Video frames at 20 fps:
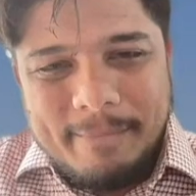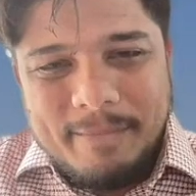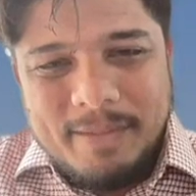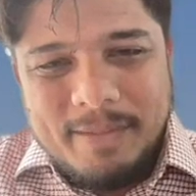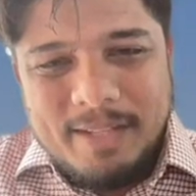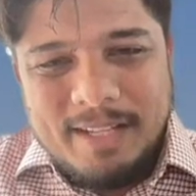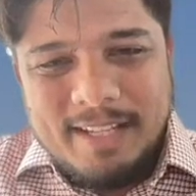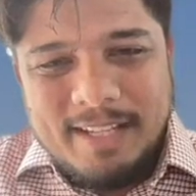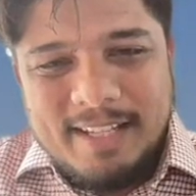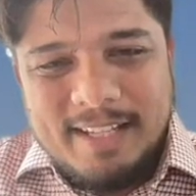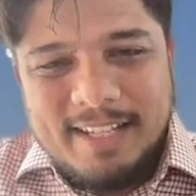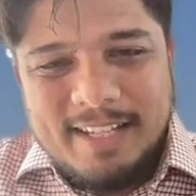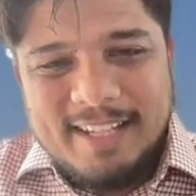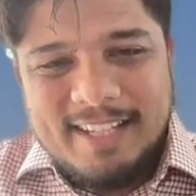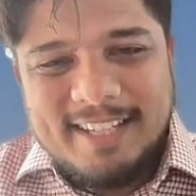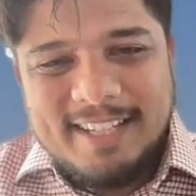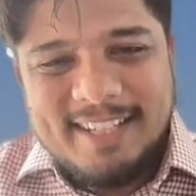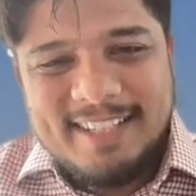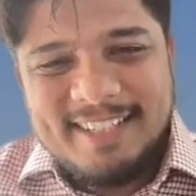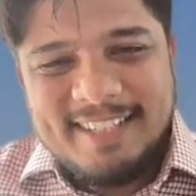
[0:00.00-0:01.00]

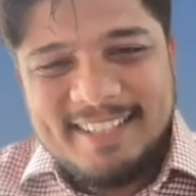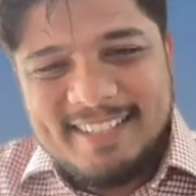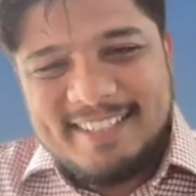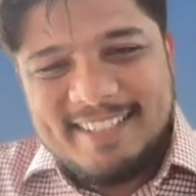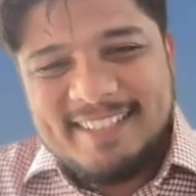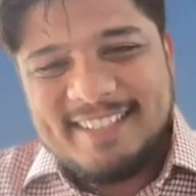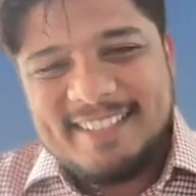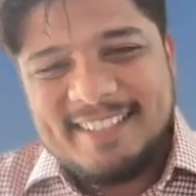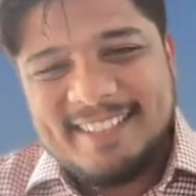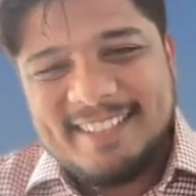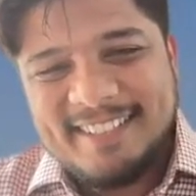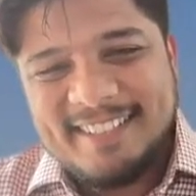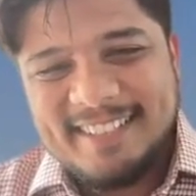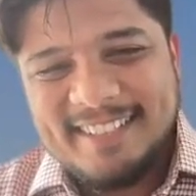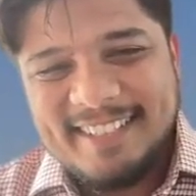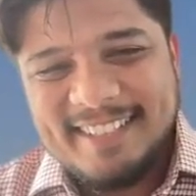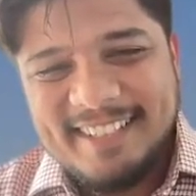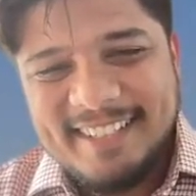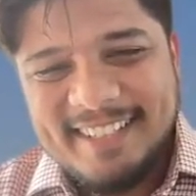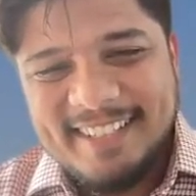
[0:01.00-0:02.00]

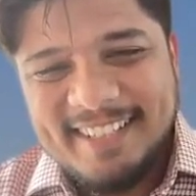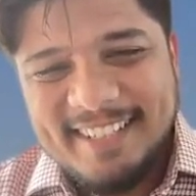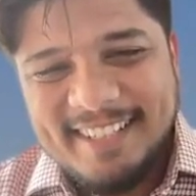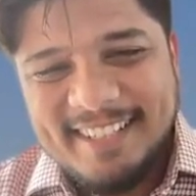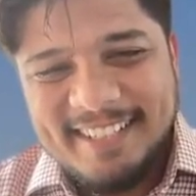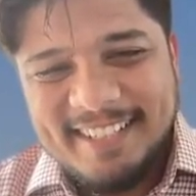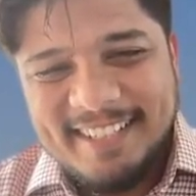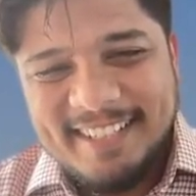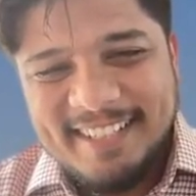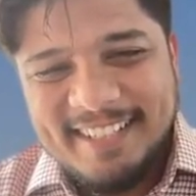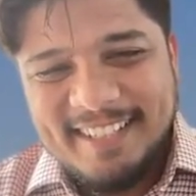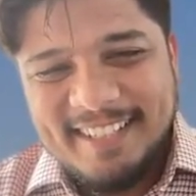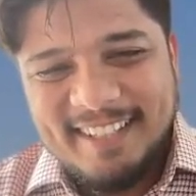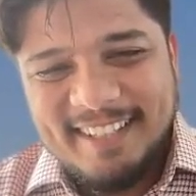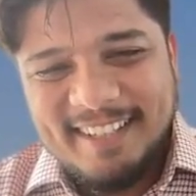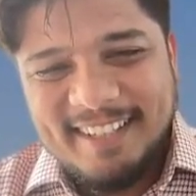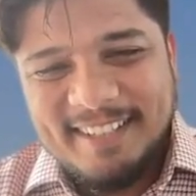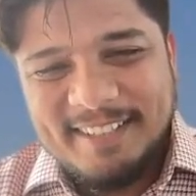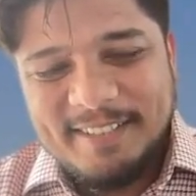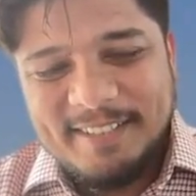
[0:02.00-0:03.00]

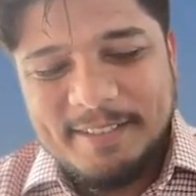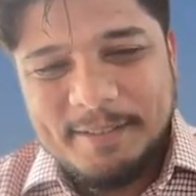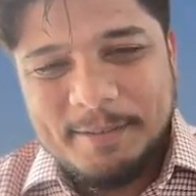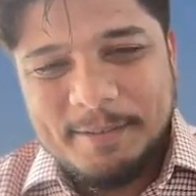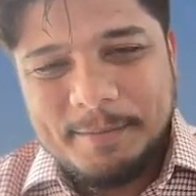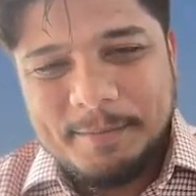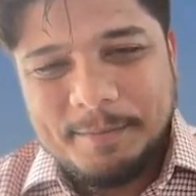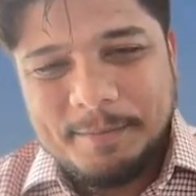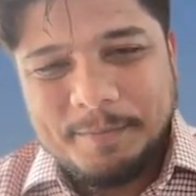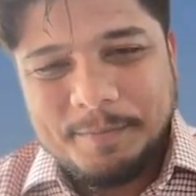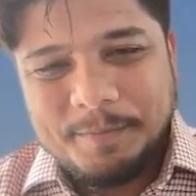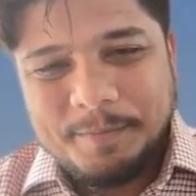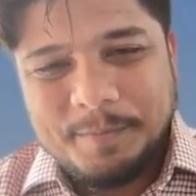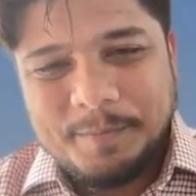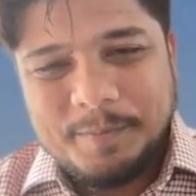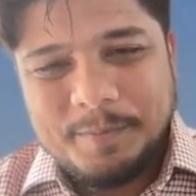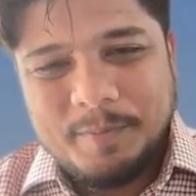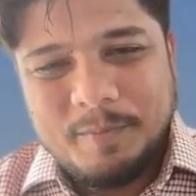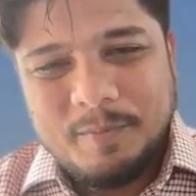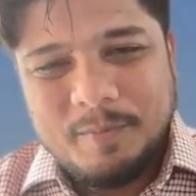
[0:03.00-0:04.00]

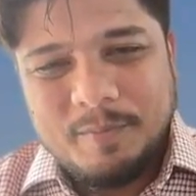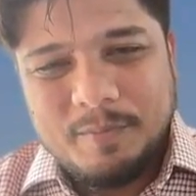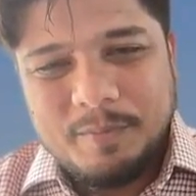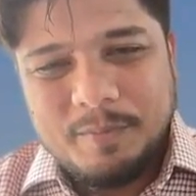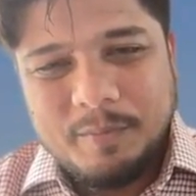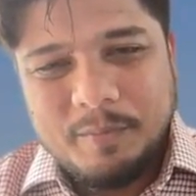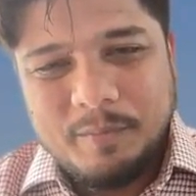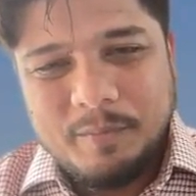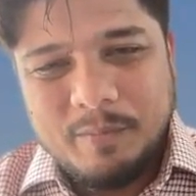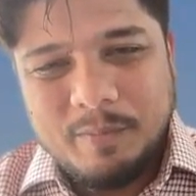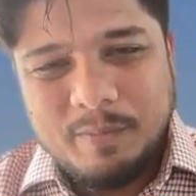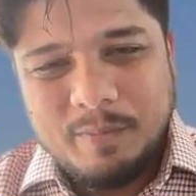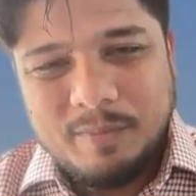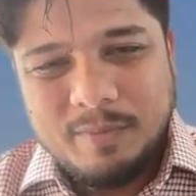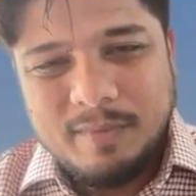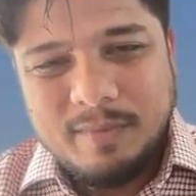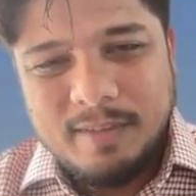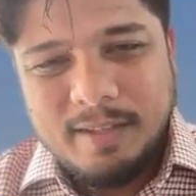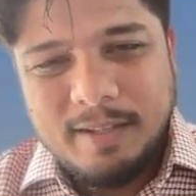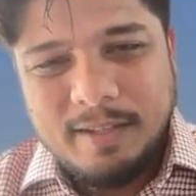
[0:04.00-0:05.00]

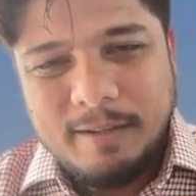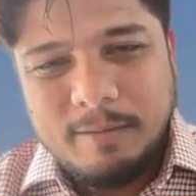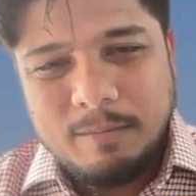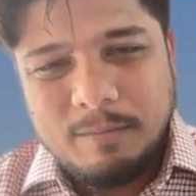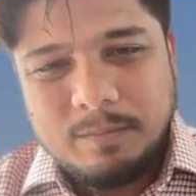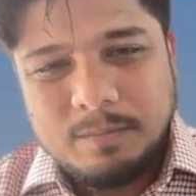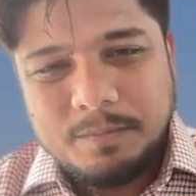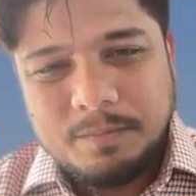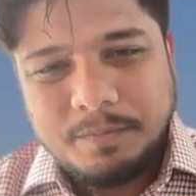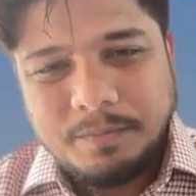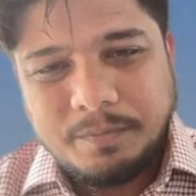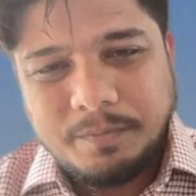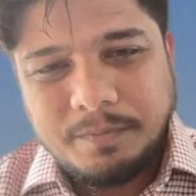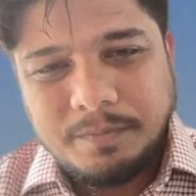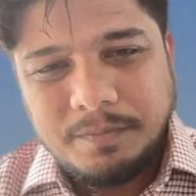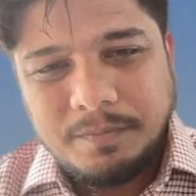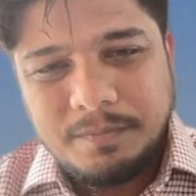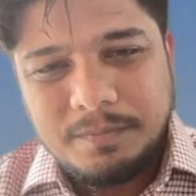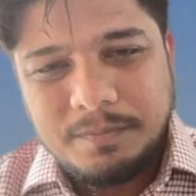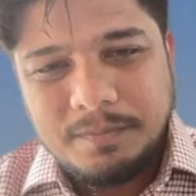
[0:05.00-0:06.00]

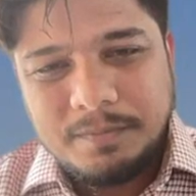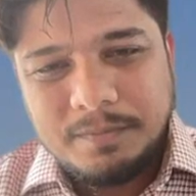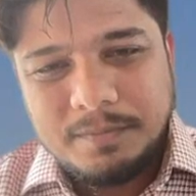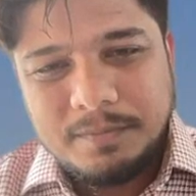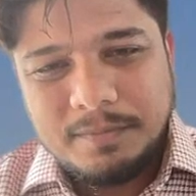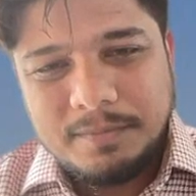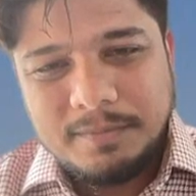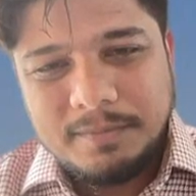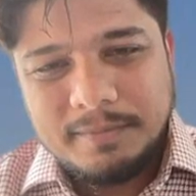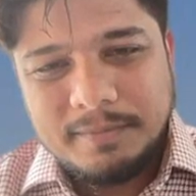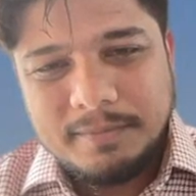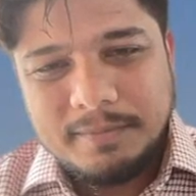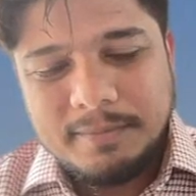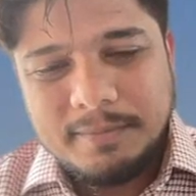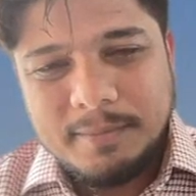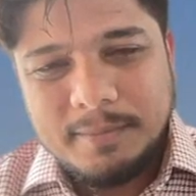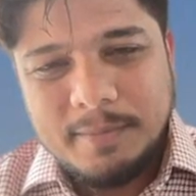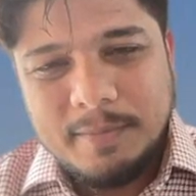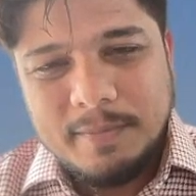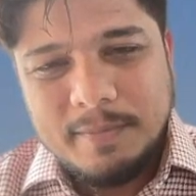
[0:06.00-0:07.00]

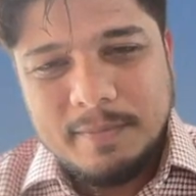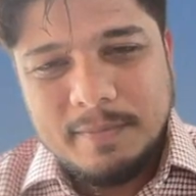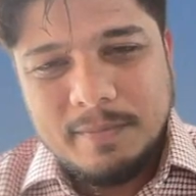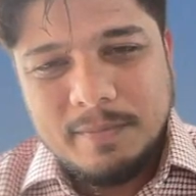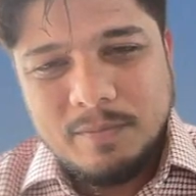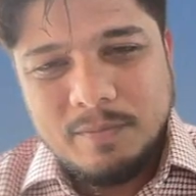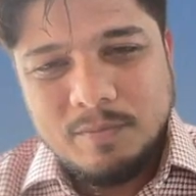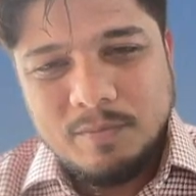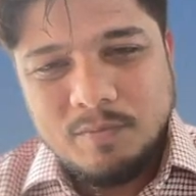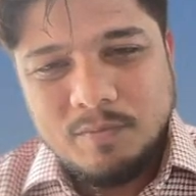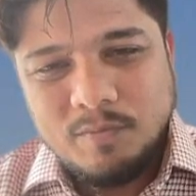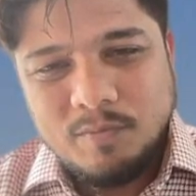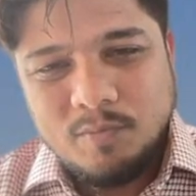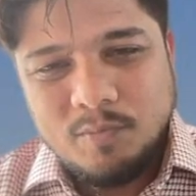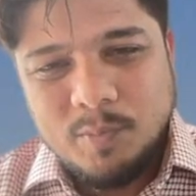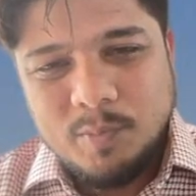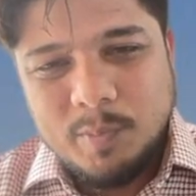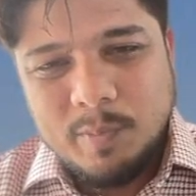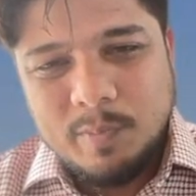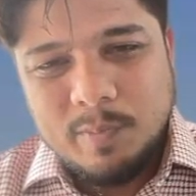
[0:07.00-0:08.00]
This person isn't speaking.